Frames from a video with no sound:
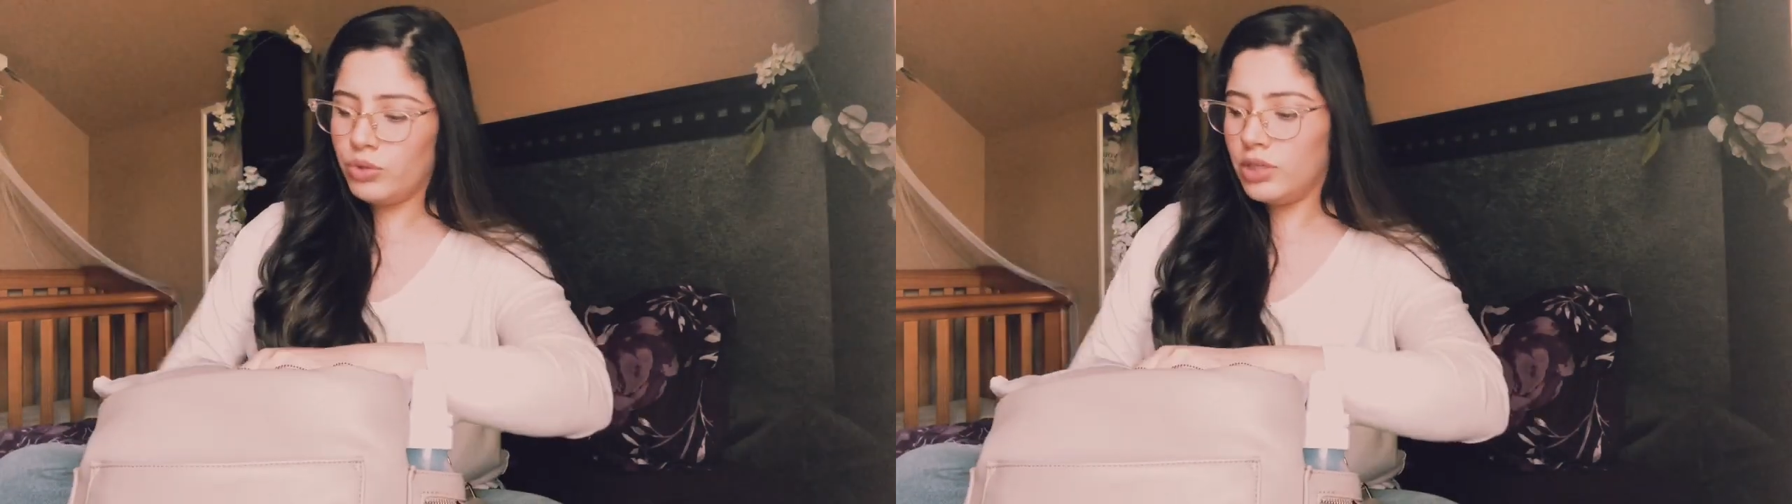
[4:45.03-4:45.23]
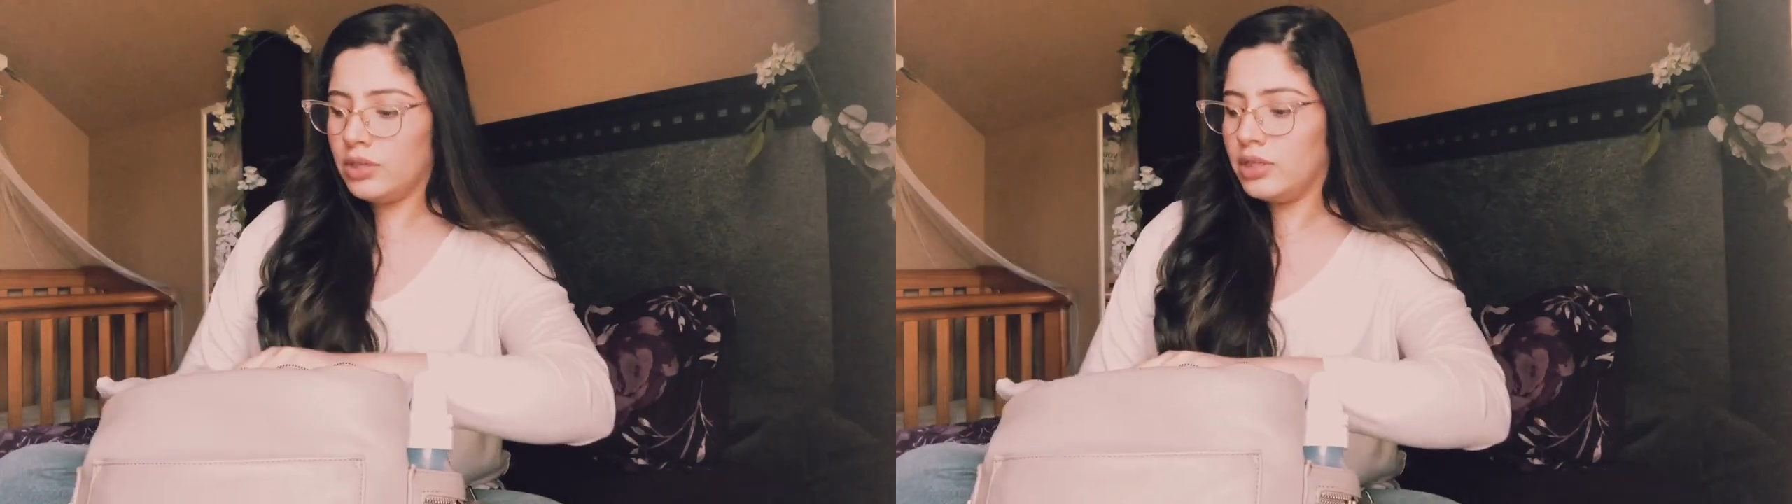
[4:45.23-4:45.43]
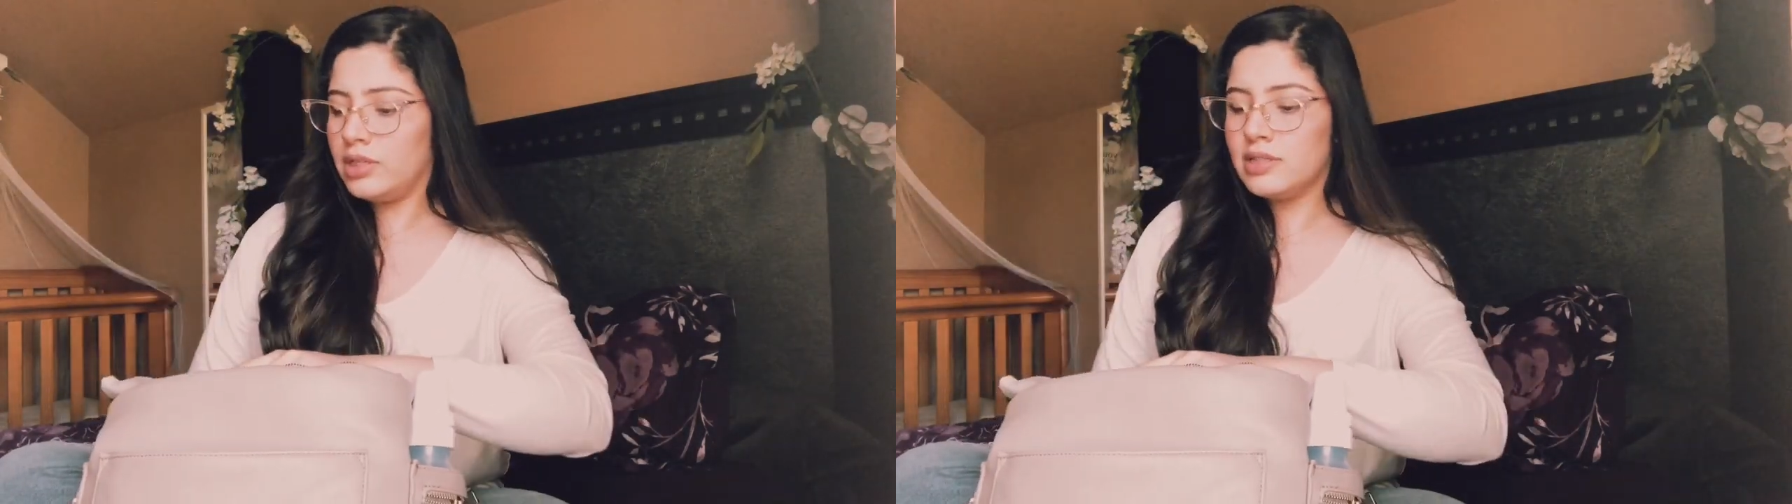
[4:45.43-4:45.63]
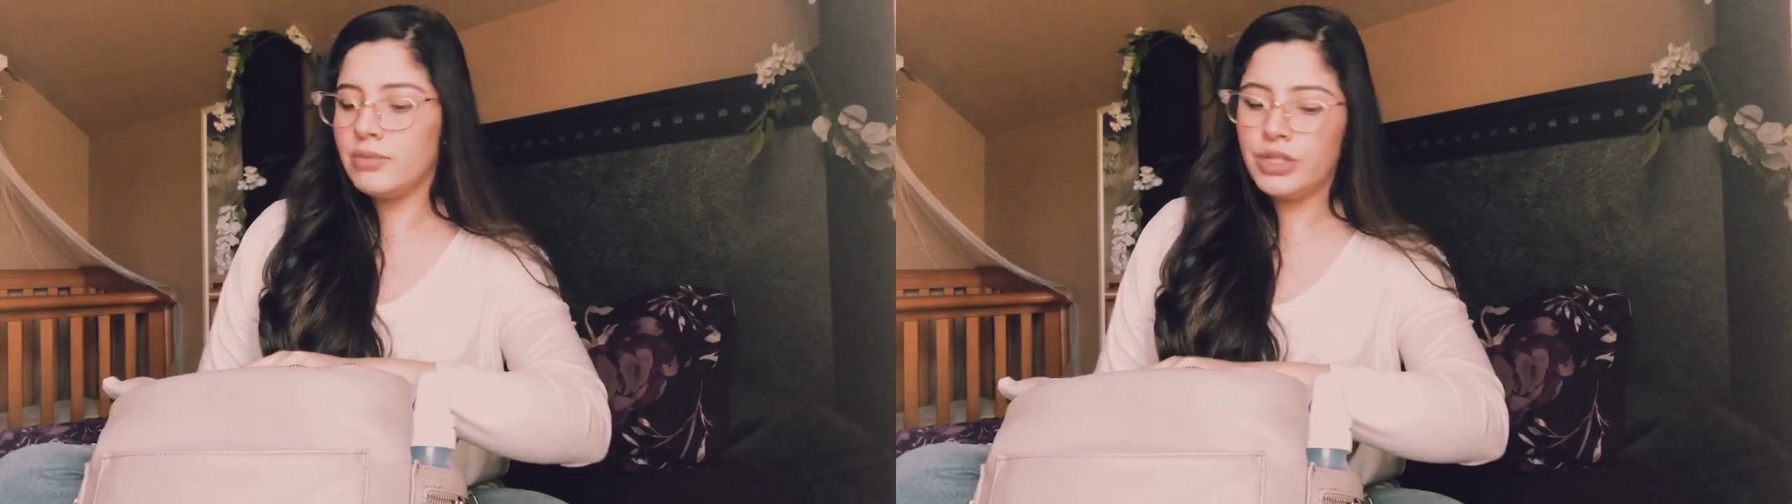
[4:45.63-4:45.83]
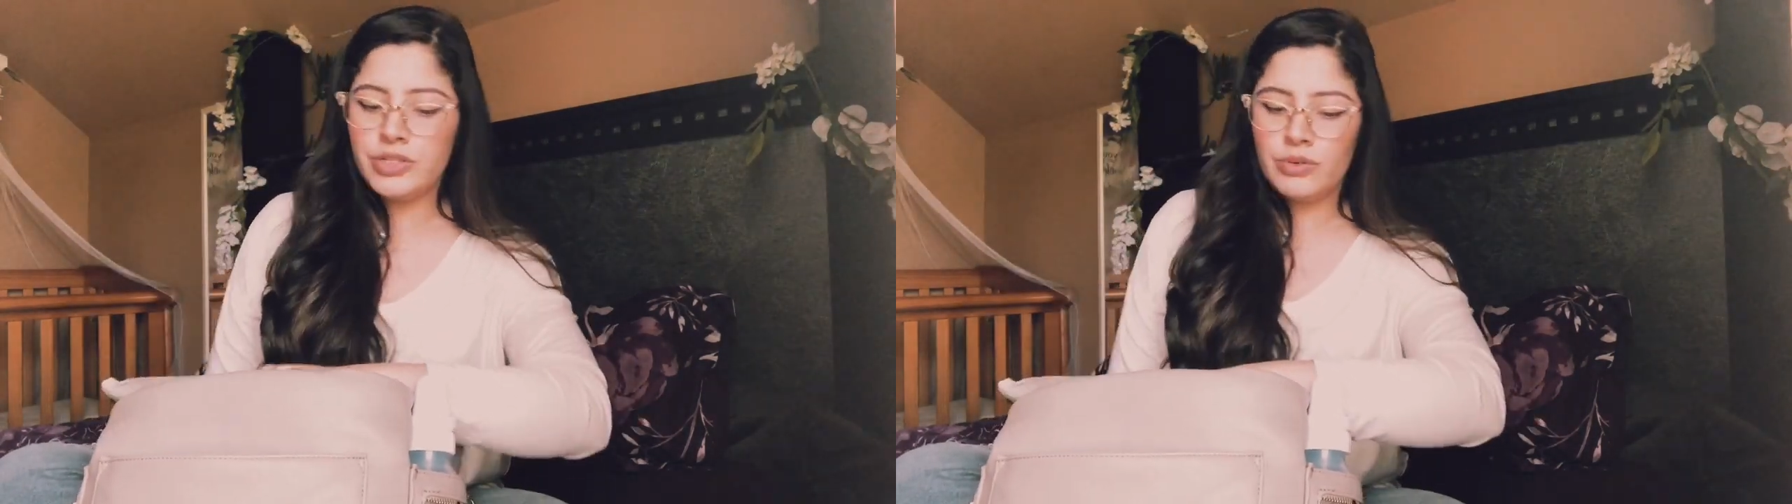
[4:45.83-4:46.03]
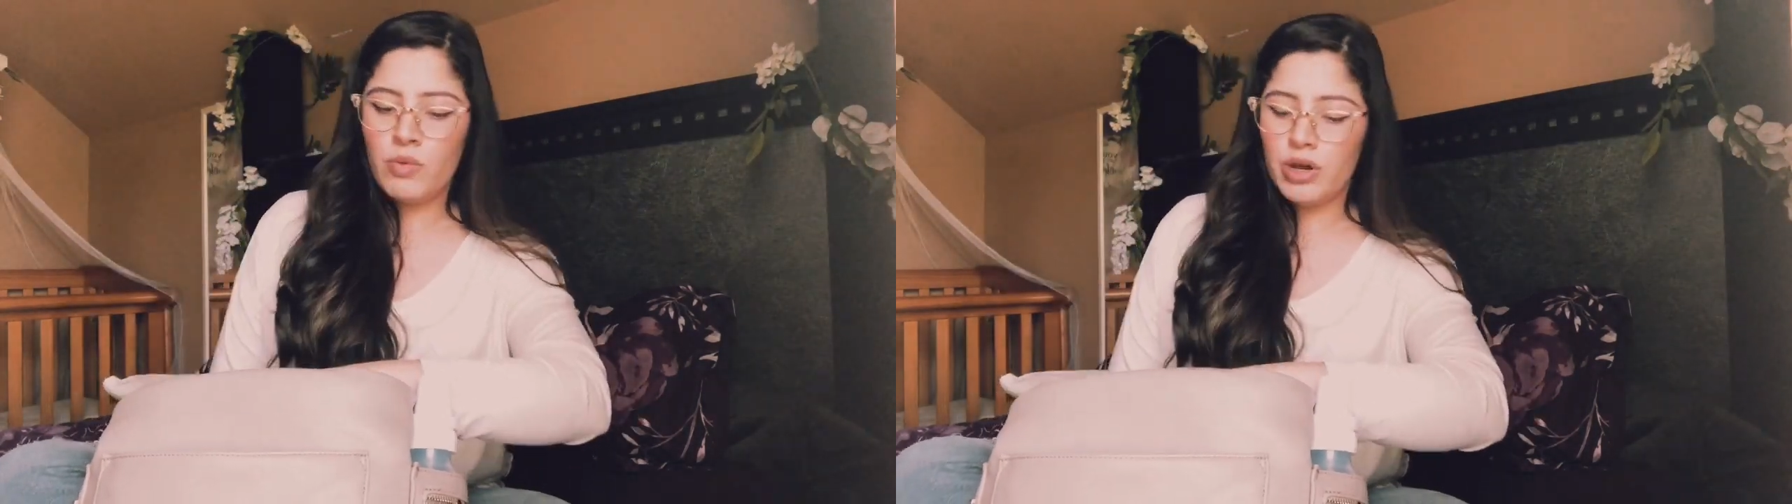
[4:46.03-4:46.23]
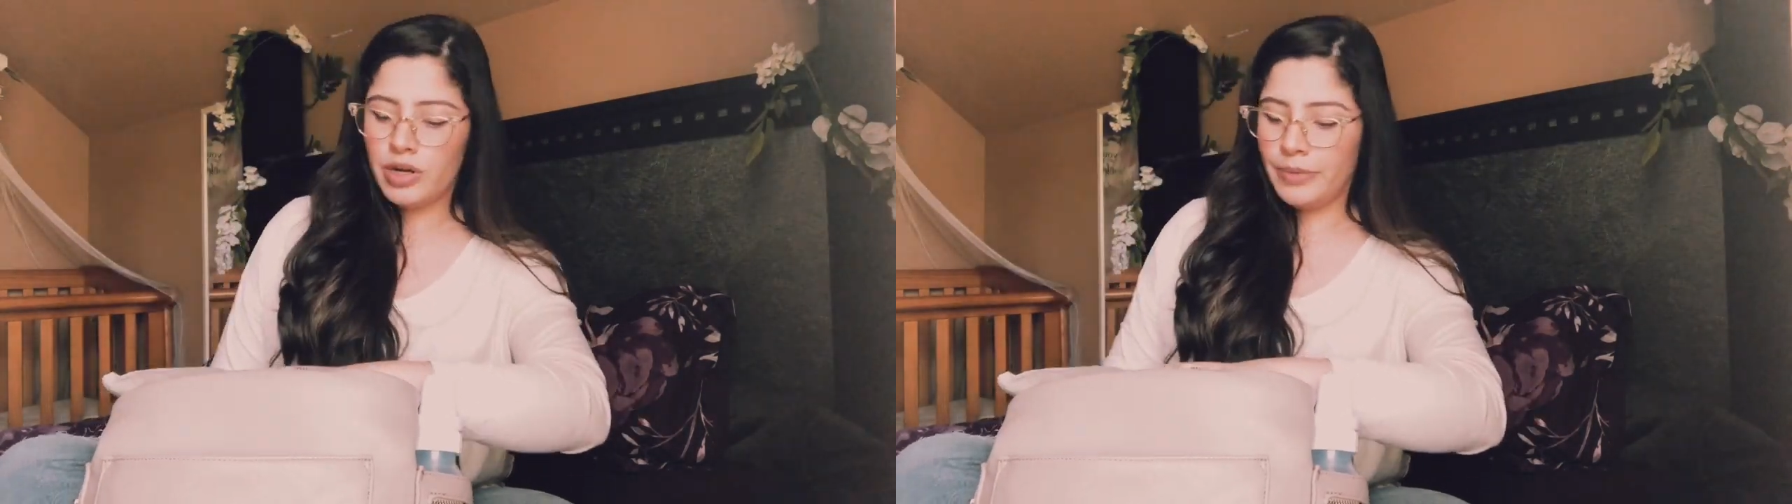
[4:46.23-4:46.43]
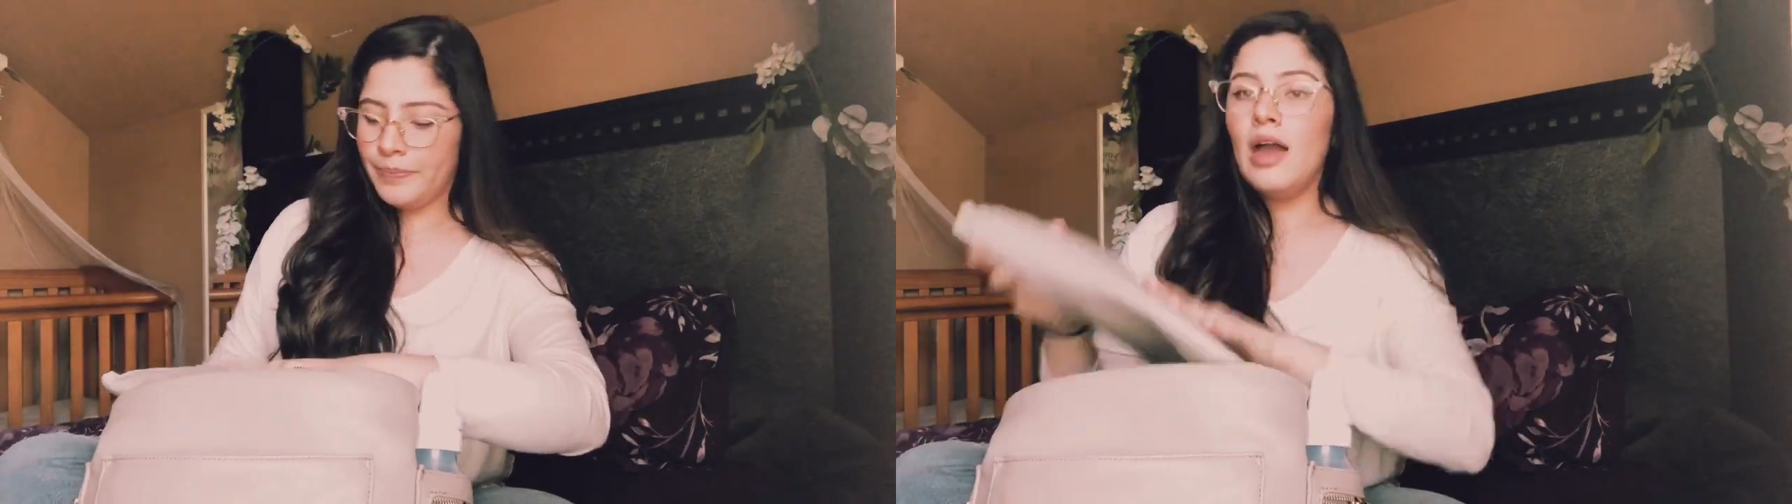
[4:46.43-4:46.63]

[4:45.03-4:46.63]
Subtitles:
You can literally submerge it in water.